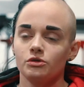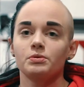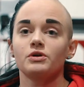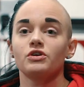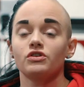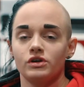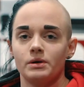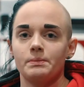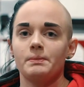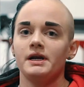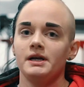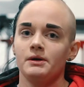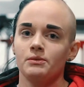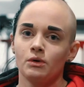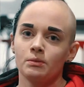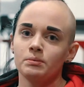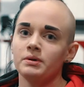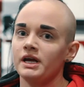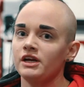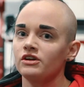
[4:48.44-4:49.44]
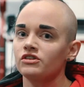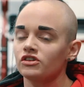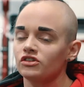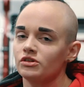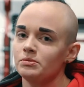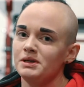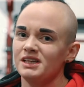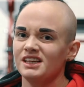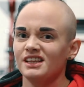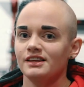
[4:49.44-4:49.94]
because you have pain in one place
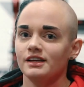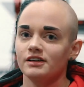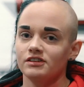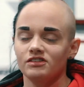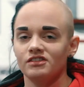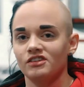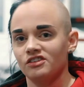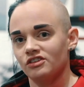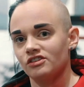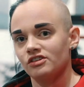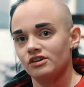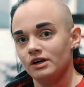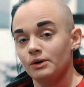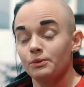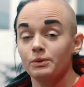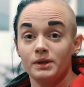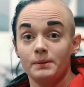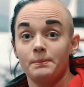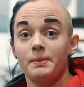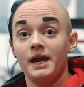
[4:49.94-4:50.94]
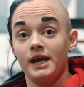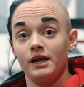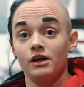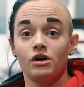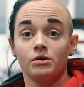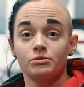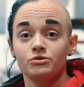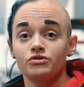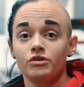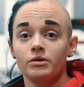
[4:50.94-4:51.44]
doesn't mean that that's necessarily where the pain
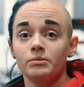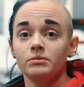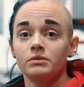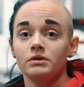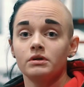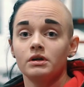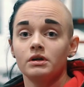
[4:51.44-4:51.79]
comes from.